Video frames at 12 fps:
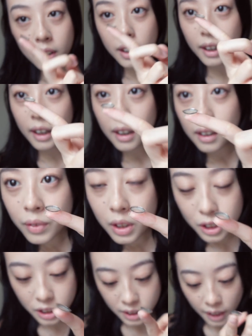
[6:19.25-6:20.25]
Okay,
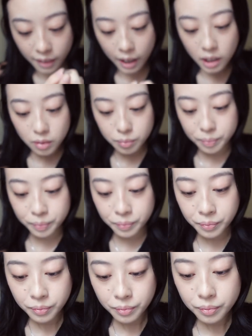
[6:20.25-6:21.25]
just like that.
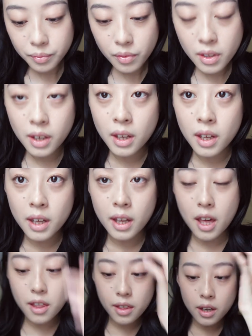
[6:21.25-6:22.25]

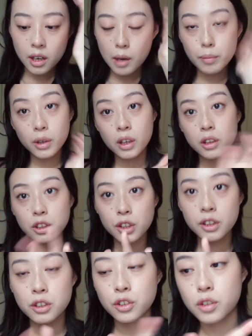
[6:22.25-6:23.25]
And then I'm gonna do
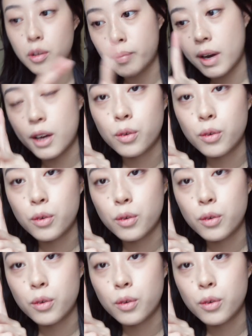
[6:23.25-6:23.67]
this on my